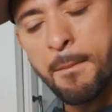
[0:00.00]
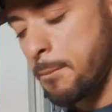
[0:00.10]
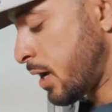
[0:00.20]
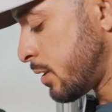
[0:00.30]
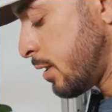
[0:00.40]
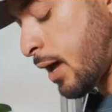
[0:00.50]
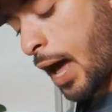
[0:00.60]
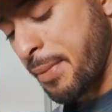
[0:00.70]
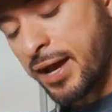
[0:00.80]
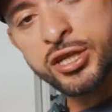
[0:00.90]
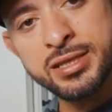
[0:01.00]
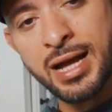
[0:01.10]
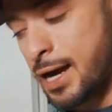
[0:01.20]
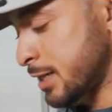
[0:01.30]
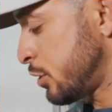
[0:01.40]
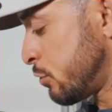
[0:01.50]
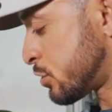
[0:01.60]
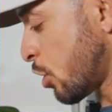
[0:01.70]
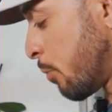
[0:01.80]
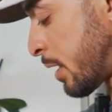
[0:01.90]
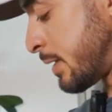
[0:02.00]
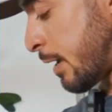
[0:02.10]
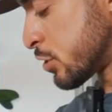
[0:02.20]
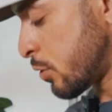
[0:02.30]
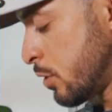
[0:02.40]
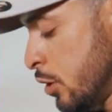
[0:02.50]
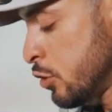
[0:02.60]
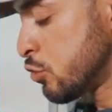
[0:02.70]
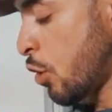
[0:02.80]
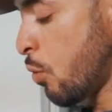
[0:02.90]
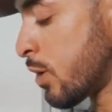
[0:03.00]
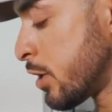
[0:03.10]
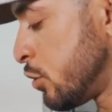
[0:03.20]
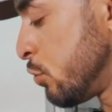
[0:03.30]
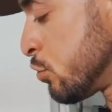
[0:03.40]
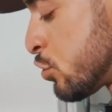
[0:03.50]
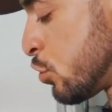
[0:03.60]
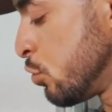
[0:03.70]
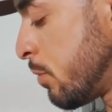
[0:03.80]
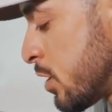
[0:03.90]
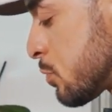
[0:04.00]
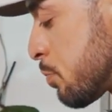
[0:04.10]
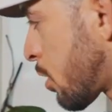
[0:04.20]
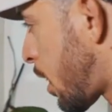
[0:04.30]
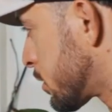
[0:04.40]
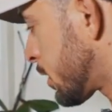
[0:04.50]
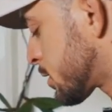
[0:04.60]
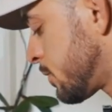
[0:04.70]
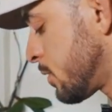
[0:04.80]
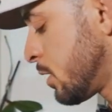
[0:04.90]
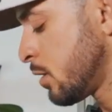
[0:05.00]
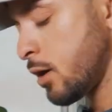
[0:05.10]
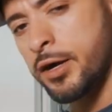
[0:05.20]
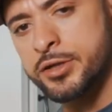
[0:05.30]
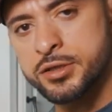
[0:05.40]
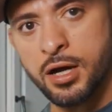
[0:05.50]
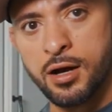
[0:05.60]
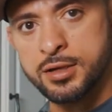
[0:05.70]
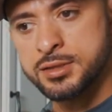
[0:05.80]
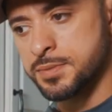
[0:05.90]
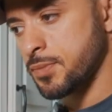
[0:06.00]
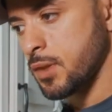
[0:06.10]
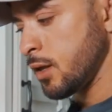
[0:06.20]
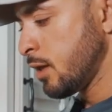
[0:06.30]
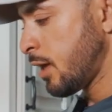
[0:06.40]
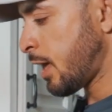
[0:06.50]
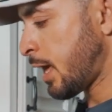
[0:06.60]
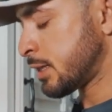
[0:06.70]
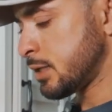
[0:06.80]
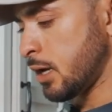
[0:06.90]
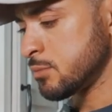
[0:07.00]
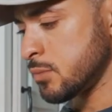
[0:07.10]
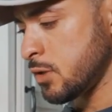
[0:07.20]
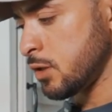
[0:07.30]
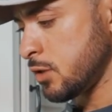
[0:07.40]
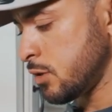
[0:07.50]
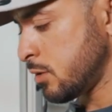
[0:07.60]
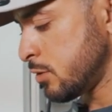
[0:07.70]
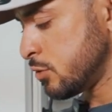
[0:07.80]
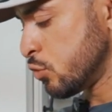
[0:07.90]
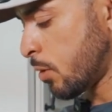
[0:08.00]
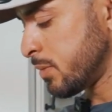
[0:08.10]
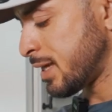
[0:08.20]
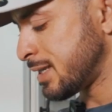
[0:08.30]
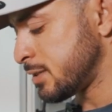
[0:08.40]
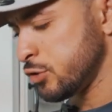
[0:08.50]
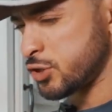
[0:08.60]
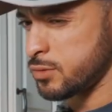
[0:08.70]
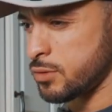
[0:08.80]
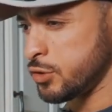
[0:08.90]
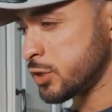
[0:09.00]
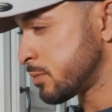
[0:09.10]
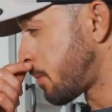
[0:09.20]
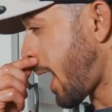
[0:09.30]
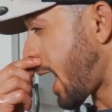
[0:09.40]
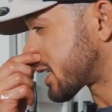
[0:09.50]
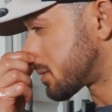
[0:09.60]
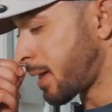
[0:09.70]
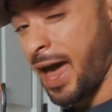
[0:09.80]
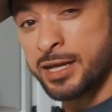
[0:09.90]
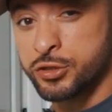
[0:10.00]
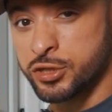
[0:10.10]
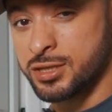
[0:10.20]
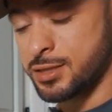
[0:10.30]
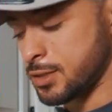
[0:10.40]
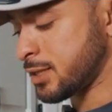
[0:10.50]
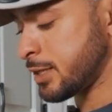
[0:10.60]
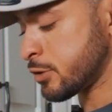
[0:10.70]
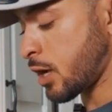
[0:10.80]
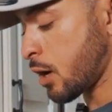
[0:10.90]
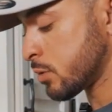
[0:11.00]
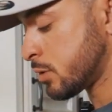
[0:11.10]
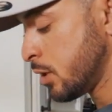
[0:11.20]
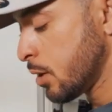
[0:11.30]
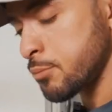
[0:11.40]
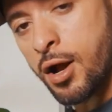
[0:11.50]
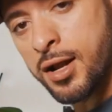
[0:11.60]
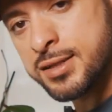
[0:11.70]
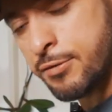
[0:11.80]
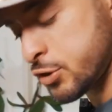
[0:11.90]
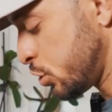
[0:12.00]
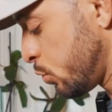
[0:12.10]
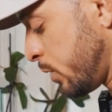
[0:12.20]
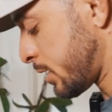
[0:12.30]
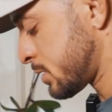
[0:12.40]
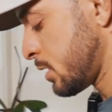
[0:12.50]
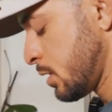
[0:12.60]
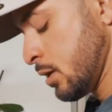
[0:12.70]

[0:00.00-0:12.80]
But I'm actually not going to use soap right now. So you don't want to use too much product on your dogs. And normally you should you should clean your dog with product every 2 weeks.